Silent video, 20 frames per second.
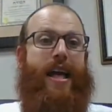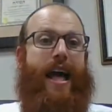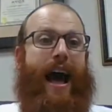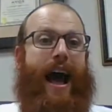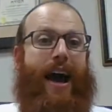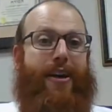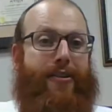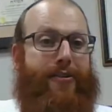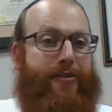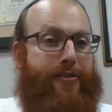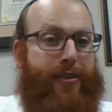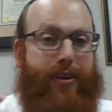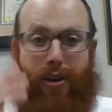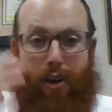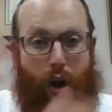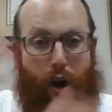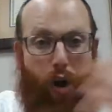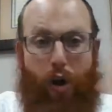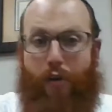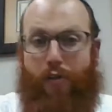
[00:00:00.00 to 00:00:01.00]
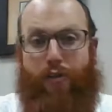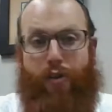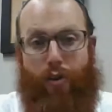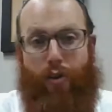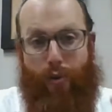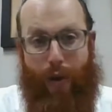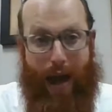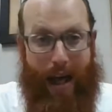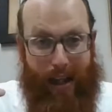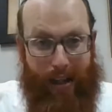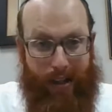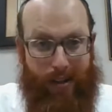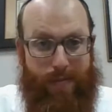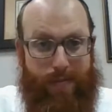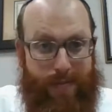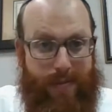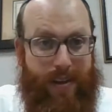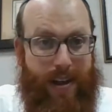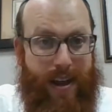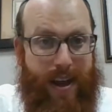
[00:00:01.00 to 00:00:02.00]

I feel overwhelmed.